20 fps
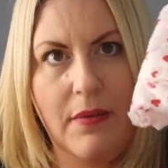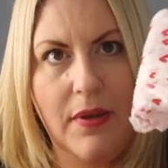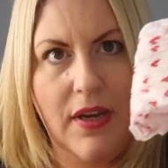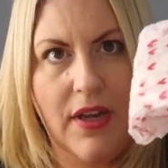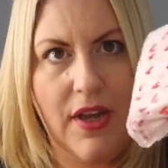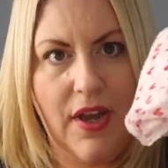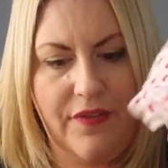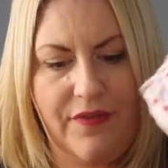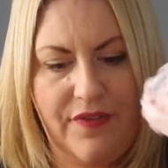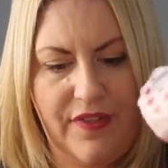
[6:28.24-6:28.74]
I'm
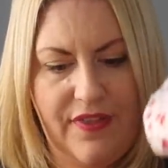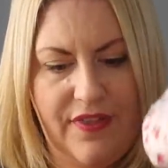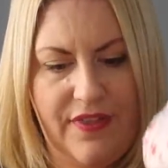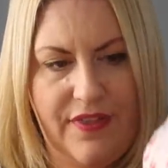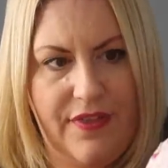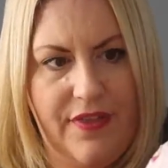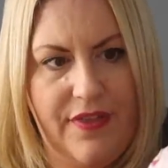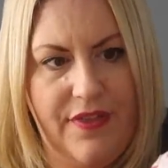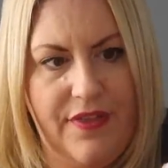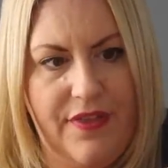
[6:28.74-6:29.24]
going to go
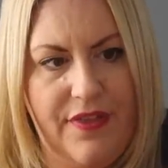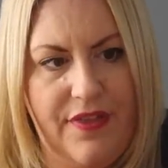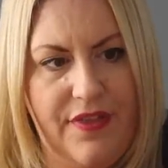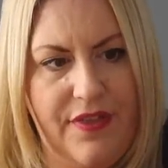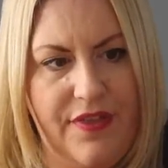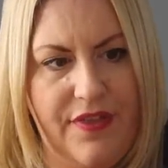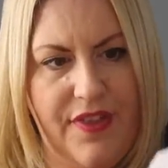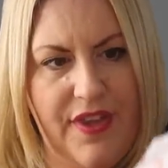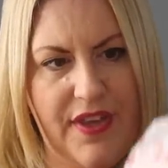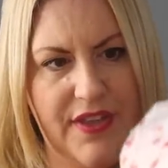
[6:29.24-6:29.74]

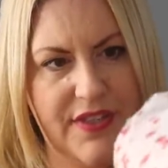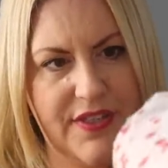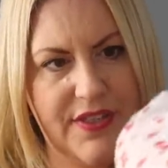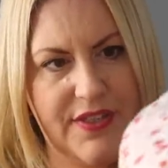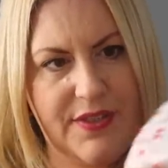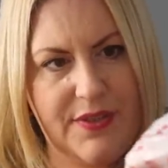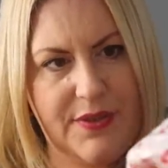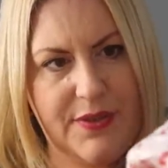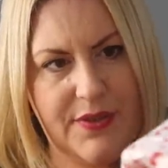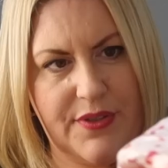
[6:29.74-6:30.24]
for
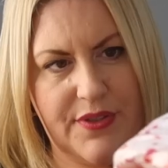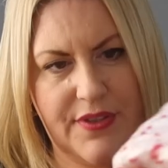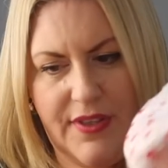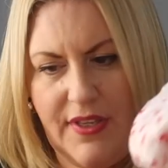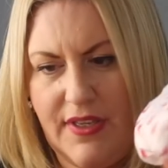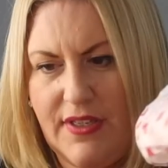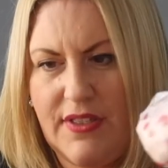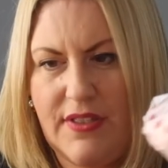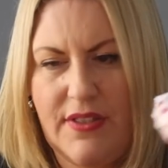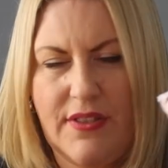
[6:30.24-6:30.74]

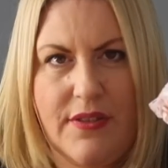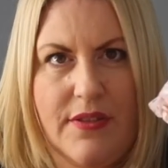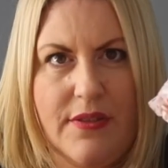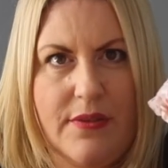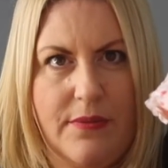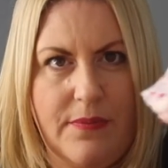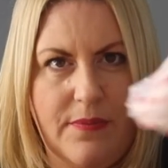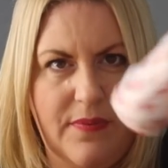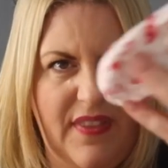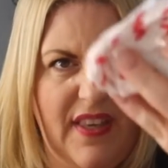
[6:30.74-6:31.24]

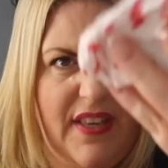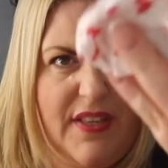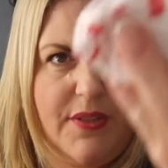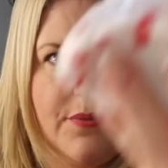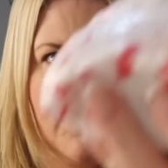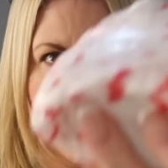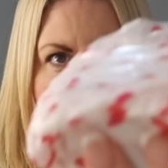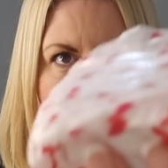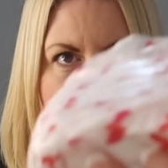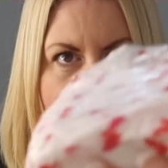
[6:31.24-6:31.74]
this
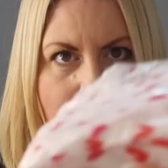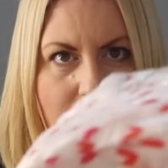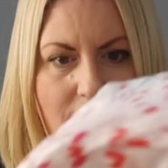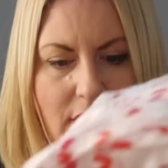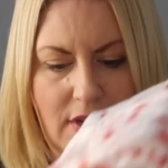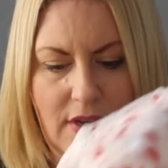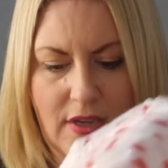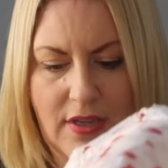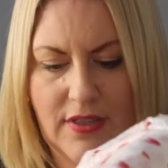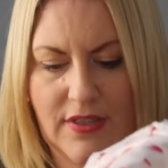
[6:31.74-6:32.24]
one.
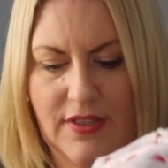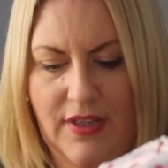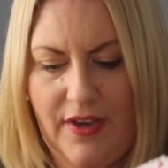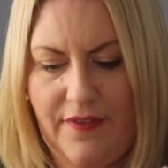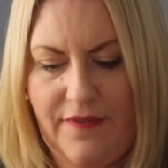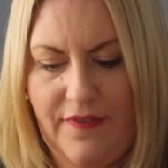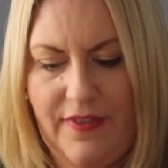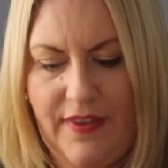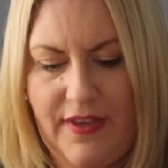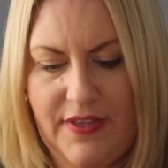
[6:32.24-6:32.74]
Go
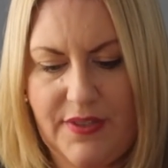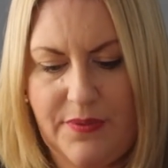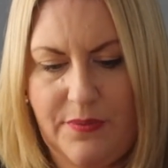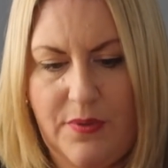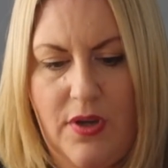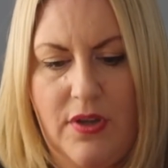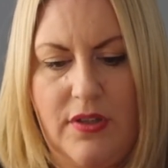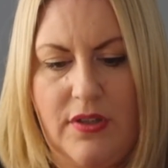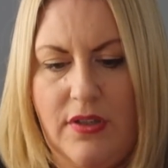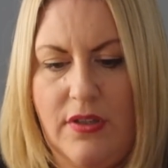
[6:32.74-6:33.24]
for this
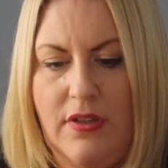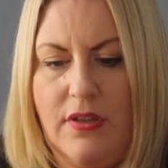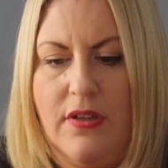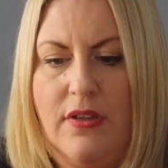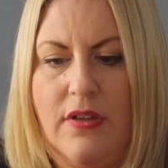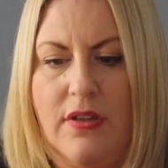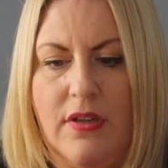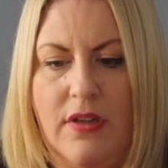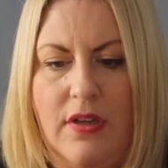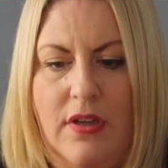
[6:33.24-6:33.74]
one.
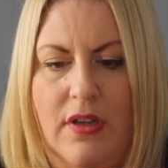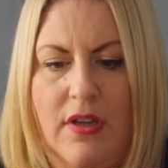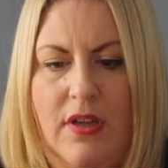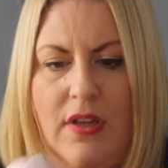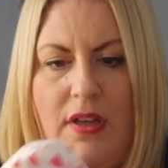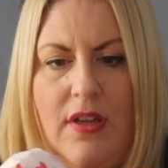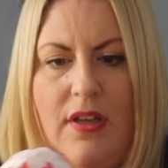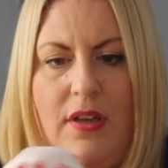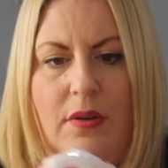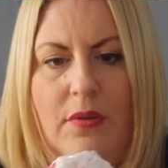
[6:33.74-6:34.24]

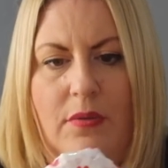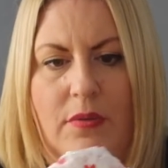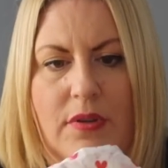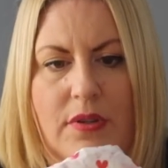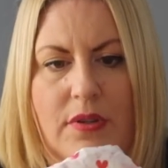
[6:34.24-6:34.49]
I